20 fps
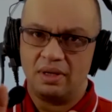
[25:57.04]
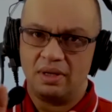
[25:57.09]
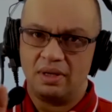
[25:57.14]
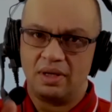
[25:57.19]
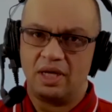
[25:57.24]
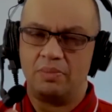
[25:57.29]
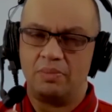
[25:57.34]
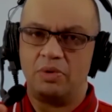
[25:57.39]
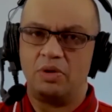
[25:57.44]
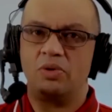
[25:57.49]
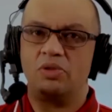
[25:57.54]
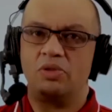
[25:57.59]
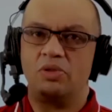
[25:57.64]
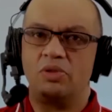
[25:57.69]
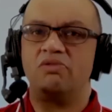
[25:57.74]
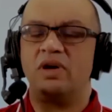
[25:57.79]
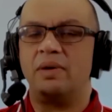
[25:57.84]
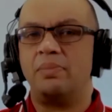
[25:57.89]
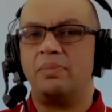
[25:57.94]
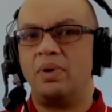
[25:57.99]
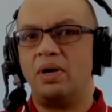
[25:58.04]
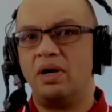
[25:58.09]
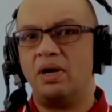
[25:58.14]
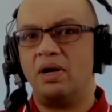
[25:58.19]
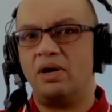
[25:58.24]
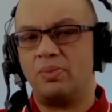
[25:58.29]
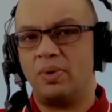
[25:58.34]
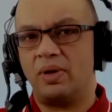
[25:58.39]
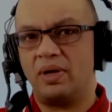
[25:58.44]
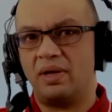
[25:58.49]
keep me on the right
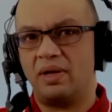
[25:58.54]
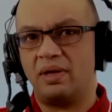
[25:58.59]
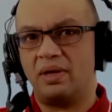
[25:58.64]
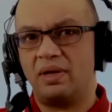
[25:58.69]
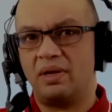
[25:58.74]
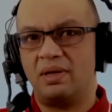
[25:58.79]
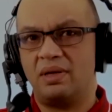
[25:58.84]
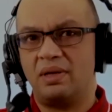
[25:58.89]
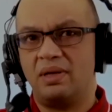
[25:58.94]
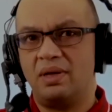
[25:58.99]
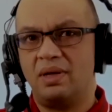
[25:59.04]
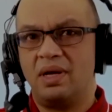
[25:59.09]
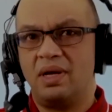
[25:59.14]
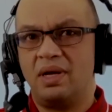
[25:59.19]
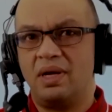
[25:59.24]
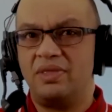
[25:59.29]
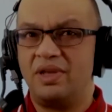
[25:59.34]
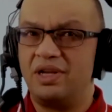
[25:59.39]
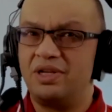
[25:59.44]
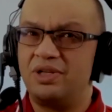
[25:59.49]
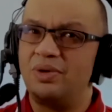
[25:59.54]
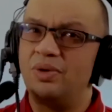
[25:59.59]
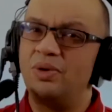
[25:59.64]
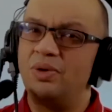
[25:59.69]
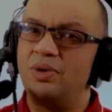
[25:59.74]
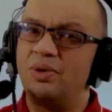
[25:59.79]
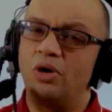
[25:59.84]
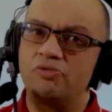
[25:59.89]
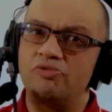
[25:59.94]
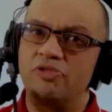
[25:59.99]
pathway. And then I do a
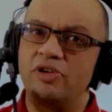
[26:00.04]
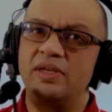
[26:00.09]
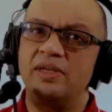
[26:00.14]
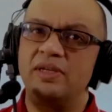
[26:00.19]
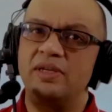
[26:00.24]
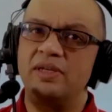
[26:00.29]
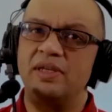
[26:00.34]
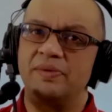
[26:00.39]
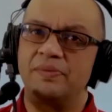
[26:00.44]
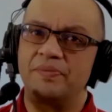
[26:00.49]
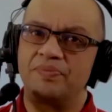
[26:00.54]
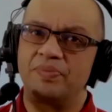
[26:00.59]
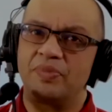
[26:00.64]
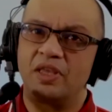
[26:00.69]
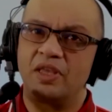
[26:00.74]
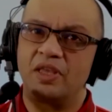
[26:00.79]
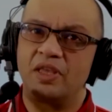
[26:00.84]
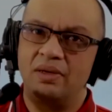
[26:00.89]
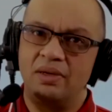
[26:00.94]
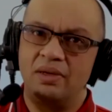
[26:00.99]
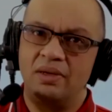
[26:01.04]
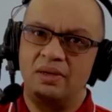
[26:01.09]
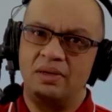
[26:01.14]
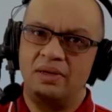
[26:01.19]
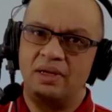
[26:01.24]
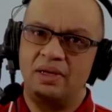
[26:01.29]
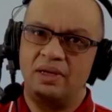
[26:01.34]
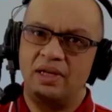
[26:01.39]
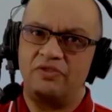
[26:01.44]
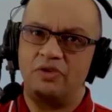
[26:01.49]
lot of reading. Now,